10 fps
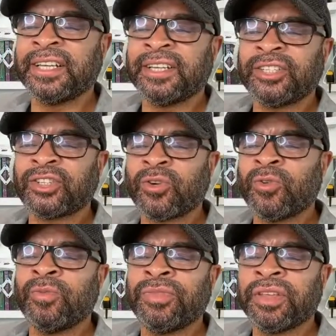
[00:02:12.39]

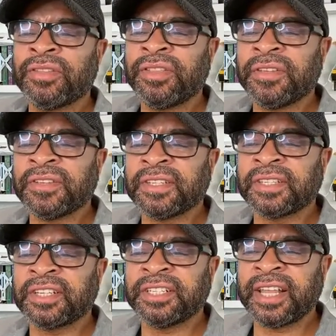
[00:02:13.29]
So this
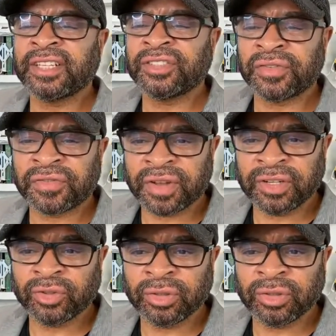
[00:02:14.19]
connects the frontal